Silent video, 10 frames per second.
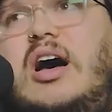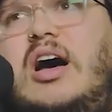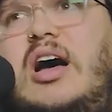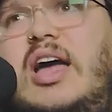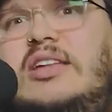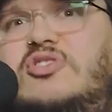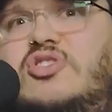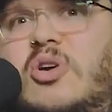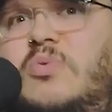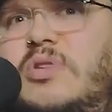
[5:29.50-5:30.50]
I
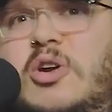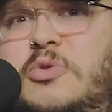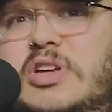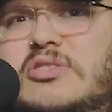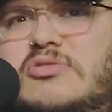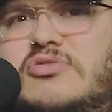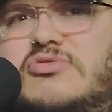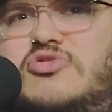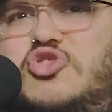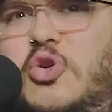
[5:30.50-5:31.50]
don't know that
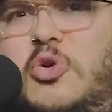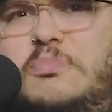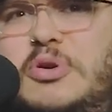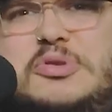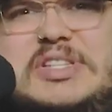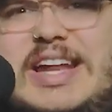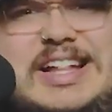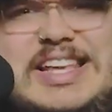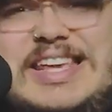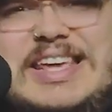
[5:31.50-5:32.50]
Joel boosted
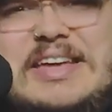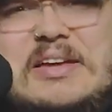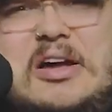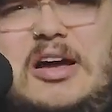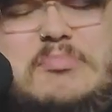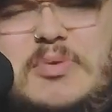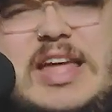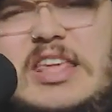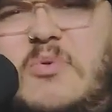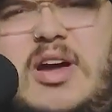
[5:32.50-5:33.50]
Ellie up
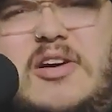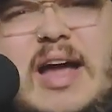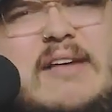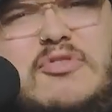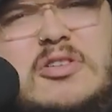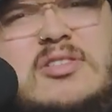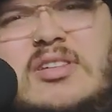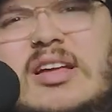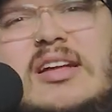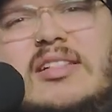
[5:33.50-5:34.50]
anywhere ever.
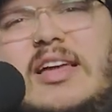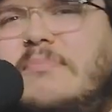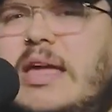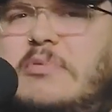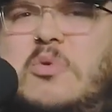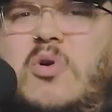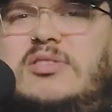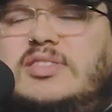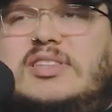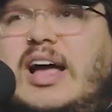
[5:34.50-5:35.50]
Like maybe
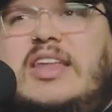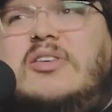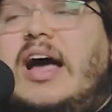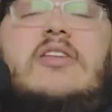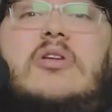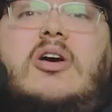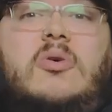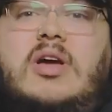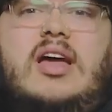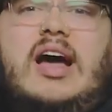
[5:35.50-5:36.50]
once. I don't. I don't
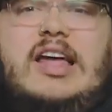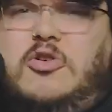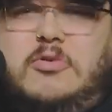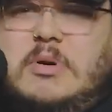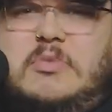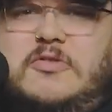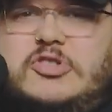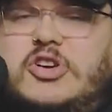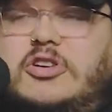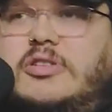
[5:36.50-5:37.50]
know. I don't remember for
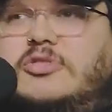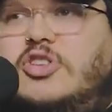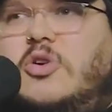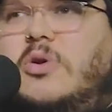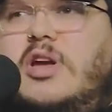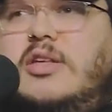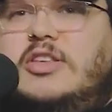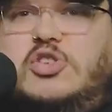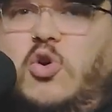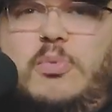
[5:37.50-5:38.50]
sure. So
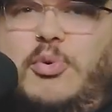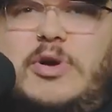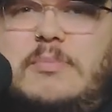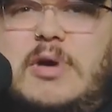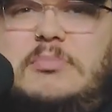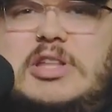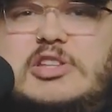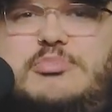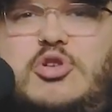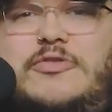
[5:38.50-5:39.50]
this whole point might be
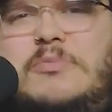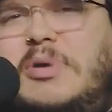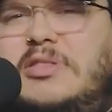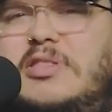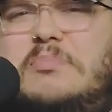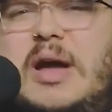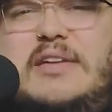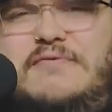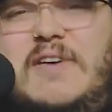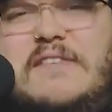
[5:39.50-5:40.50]
disproven. But the,
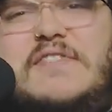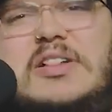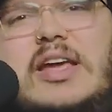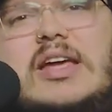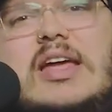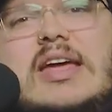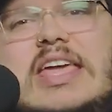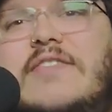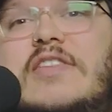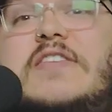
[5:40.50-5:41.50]
I I feel like
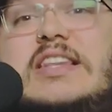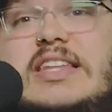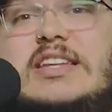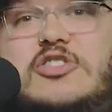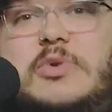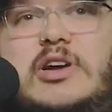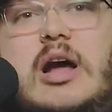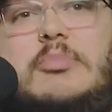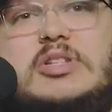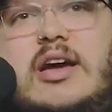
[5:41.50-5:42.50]
even if he did do it a
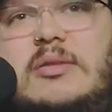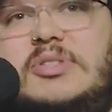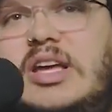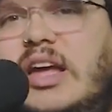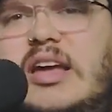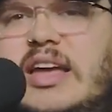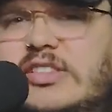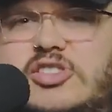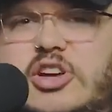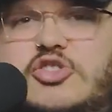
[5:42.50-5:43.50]
couple times,
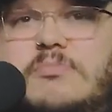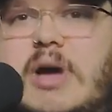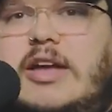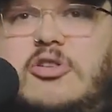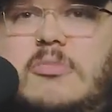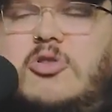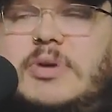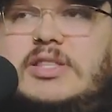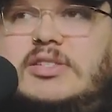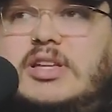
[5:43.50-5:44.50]
it's such minor
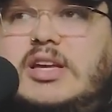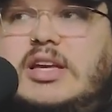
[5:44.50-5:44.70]
moments